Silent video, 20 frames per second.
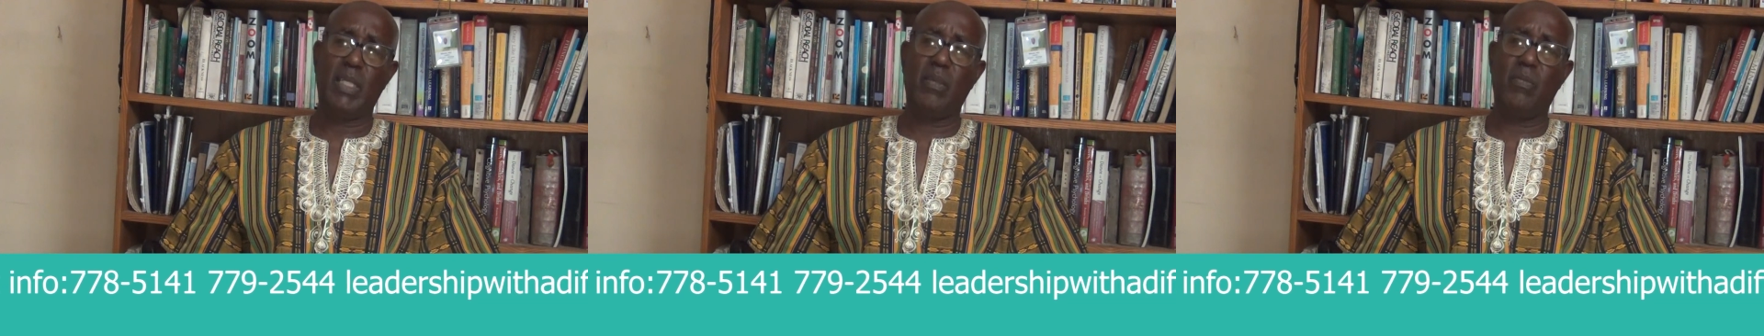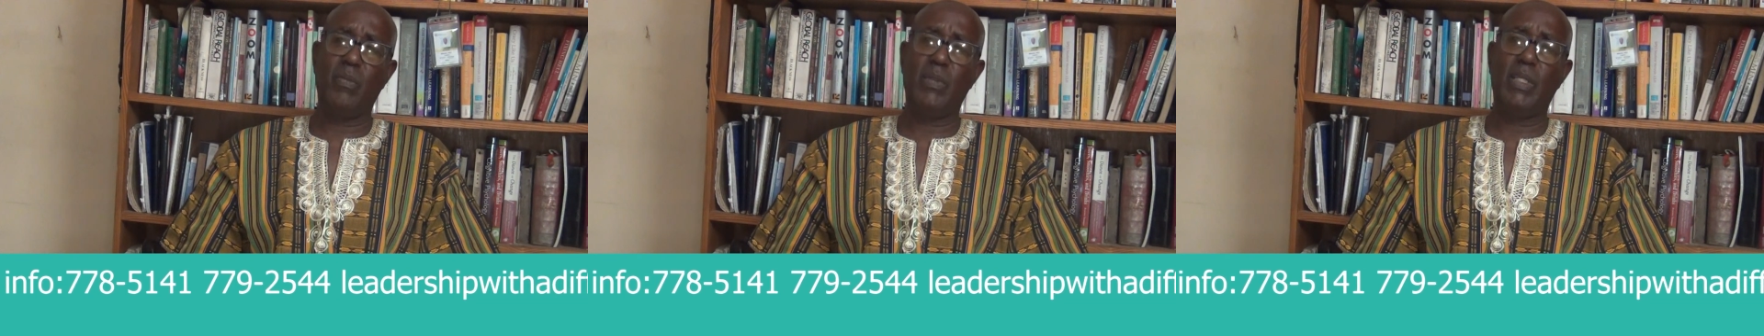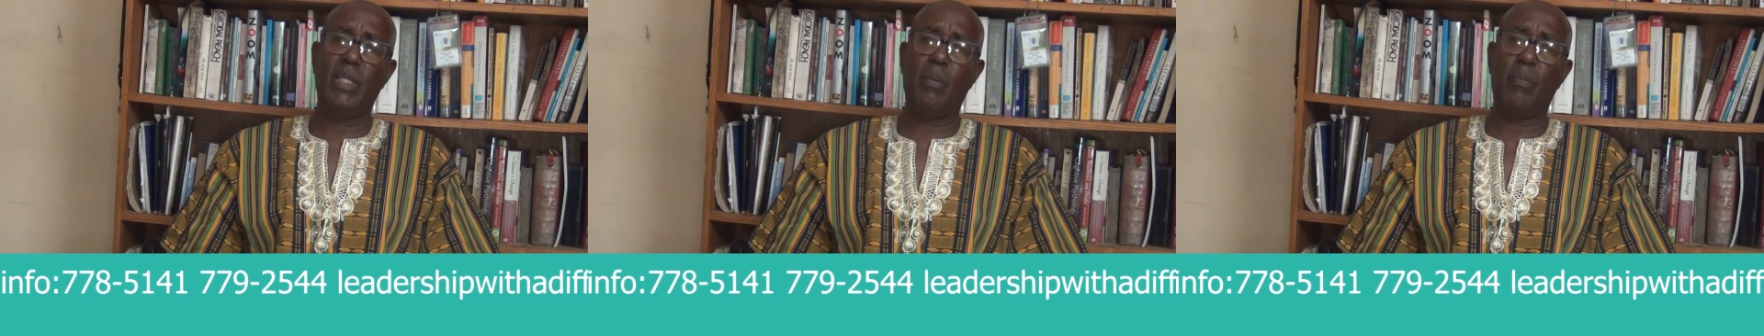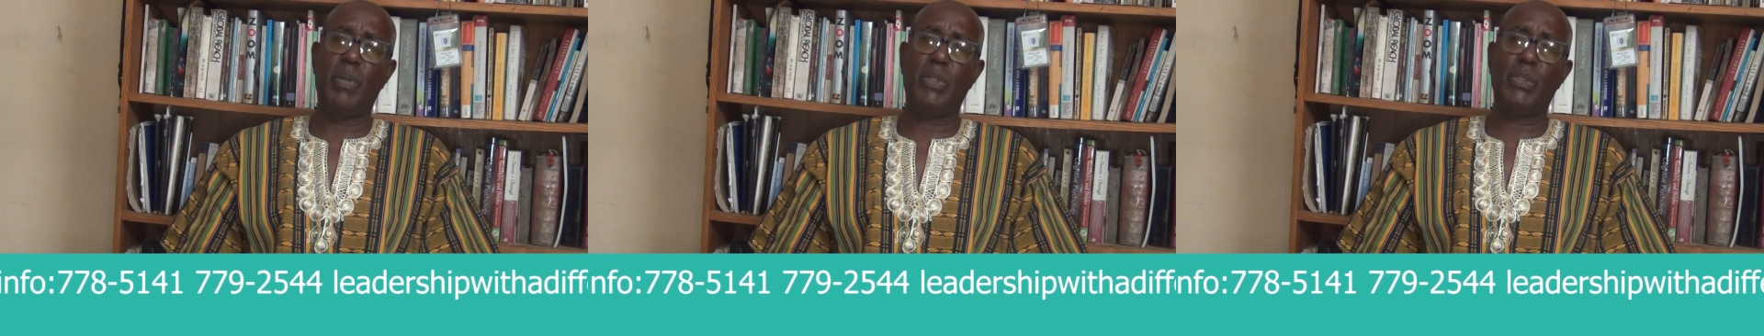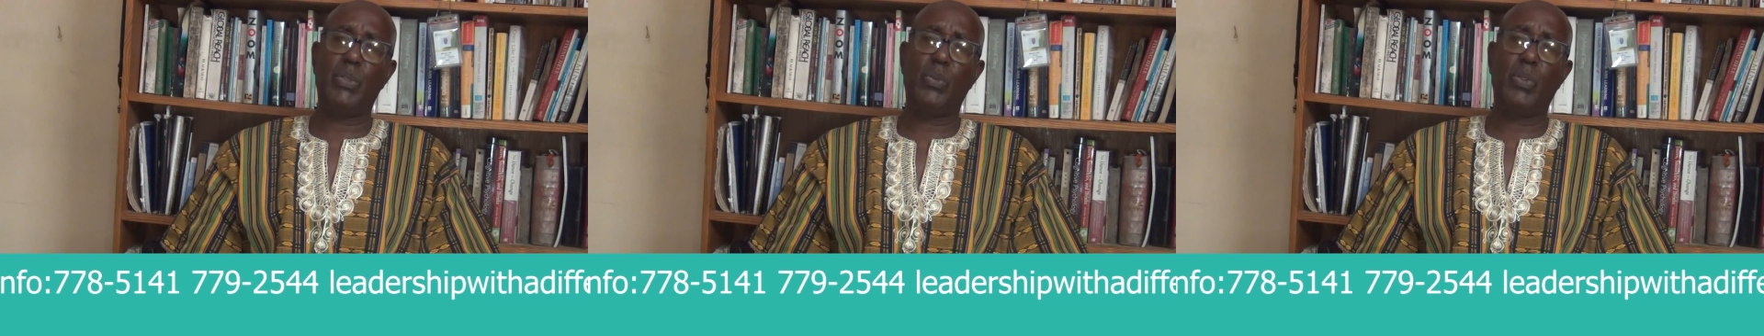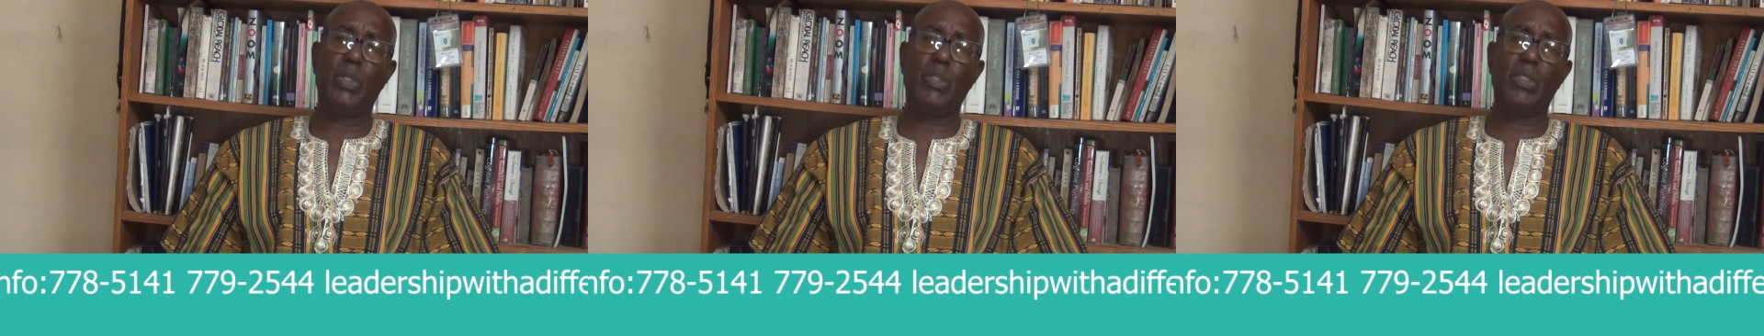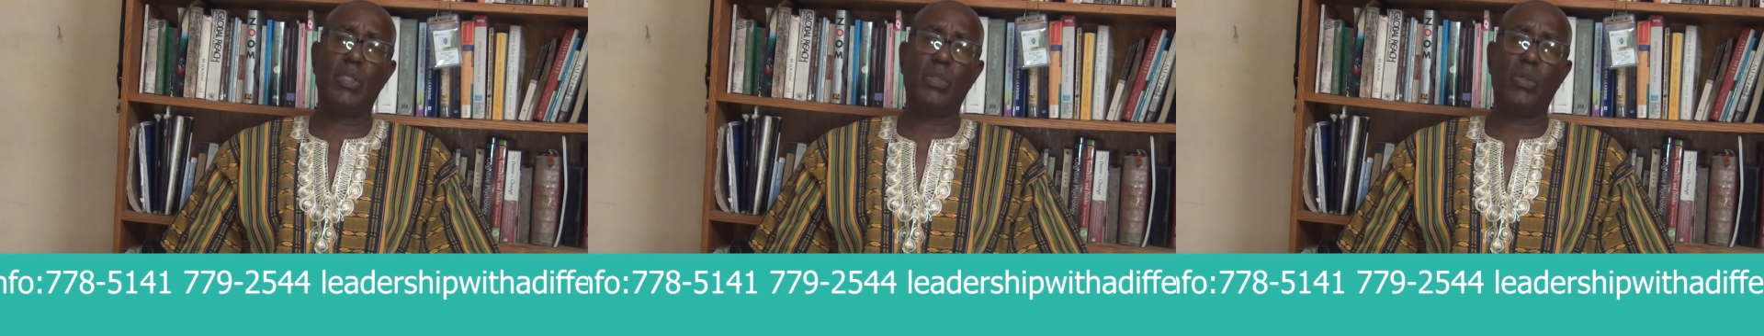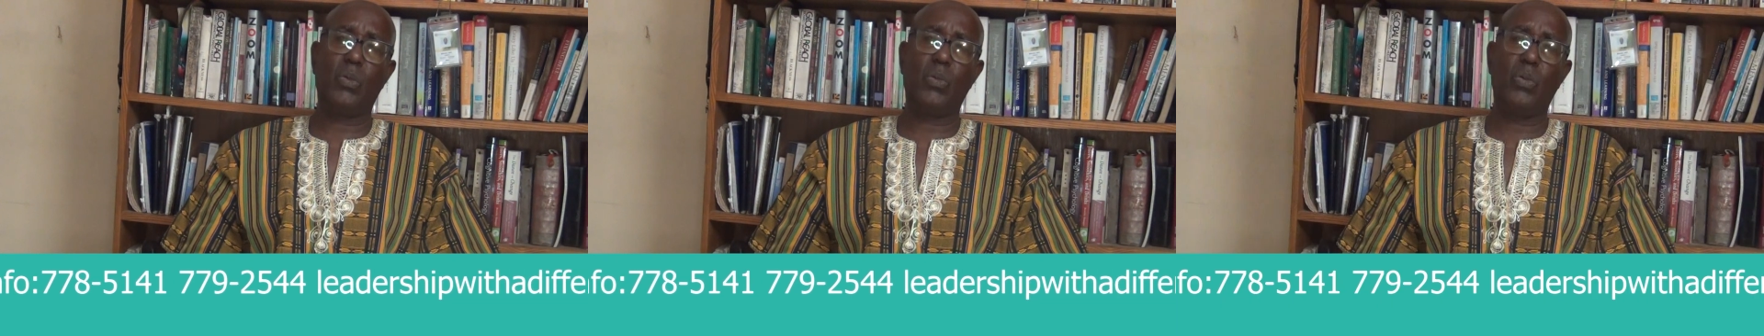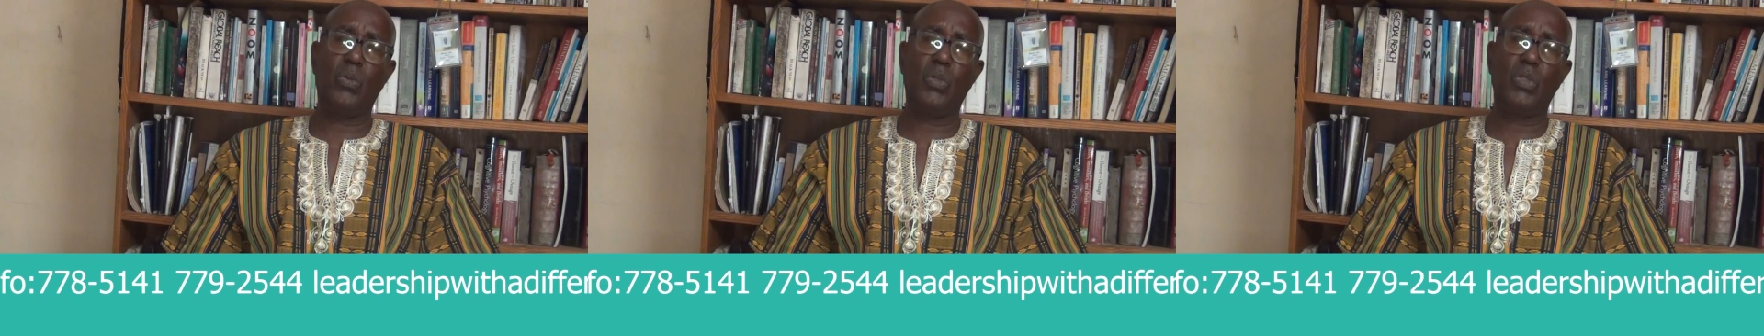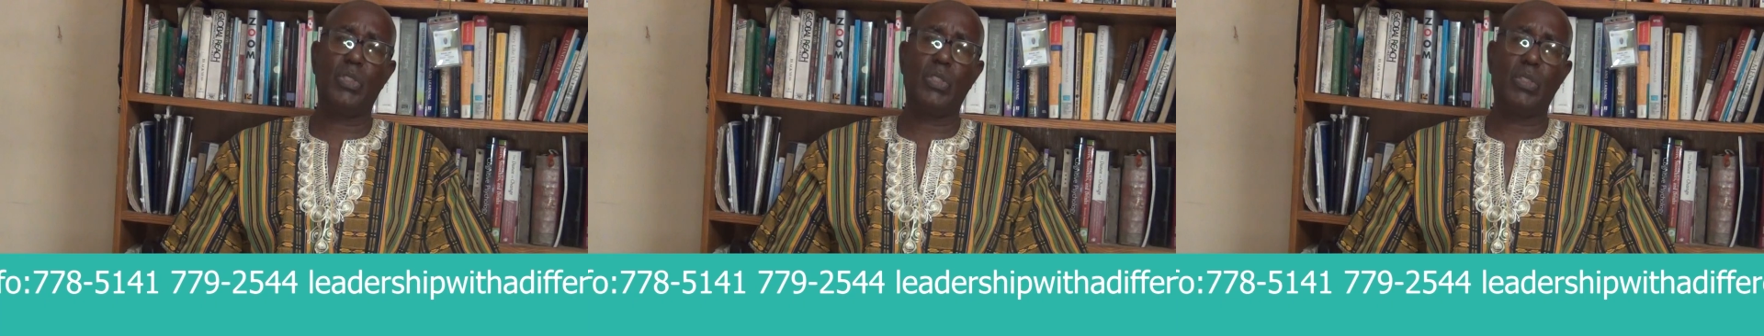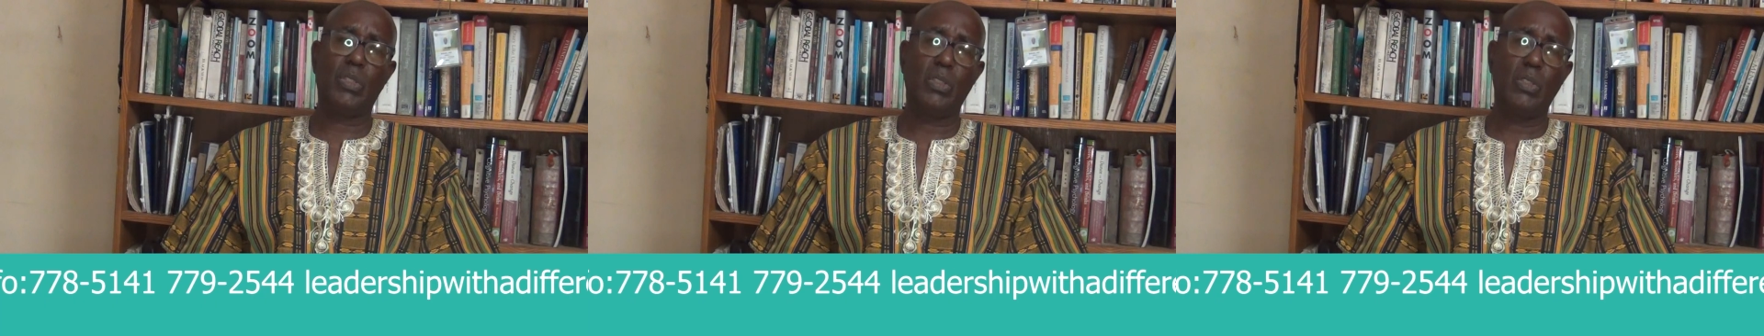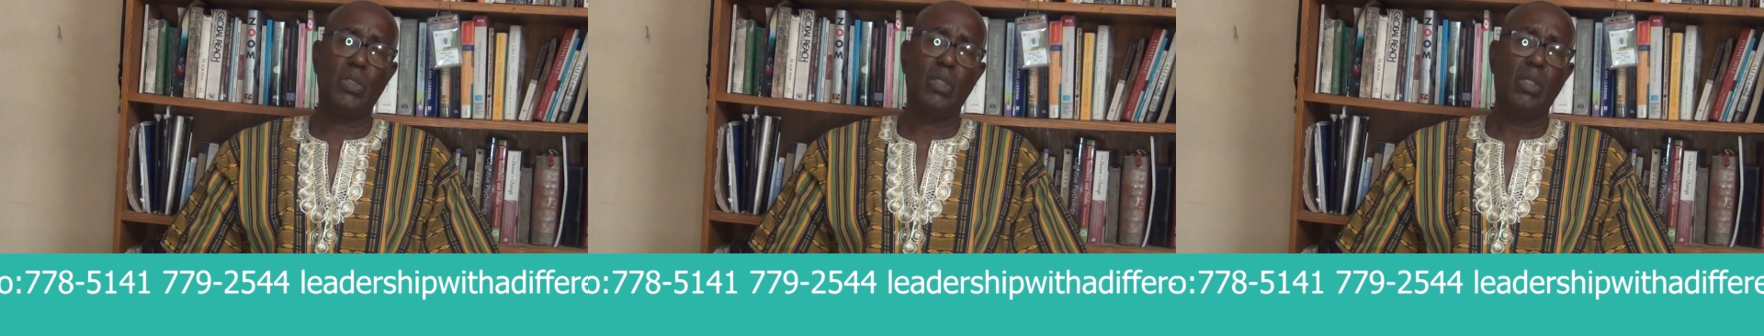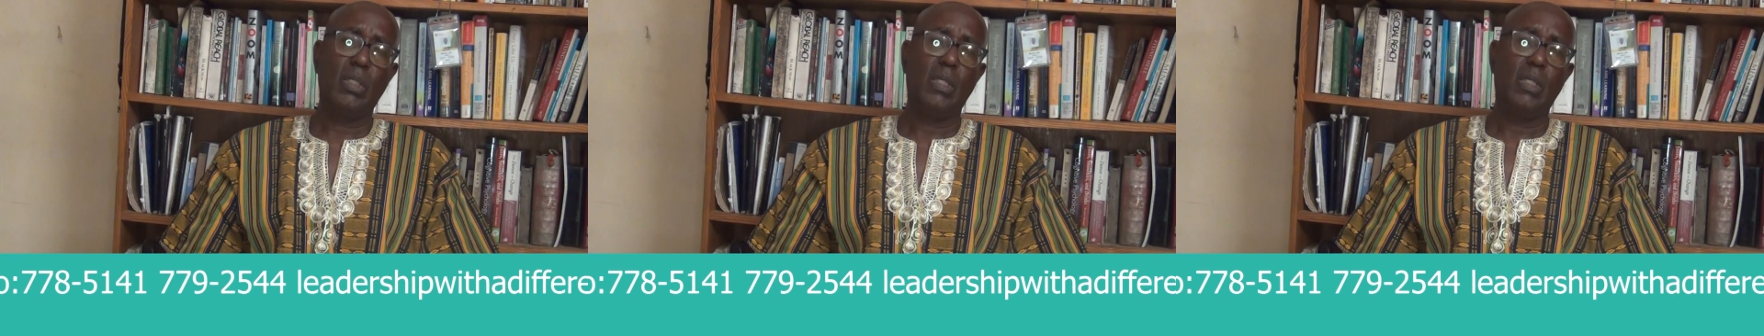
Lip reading: given the opportunity to coach.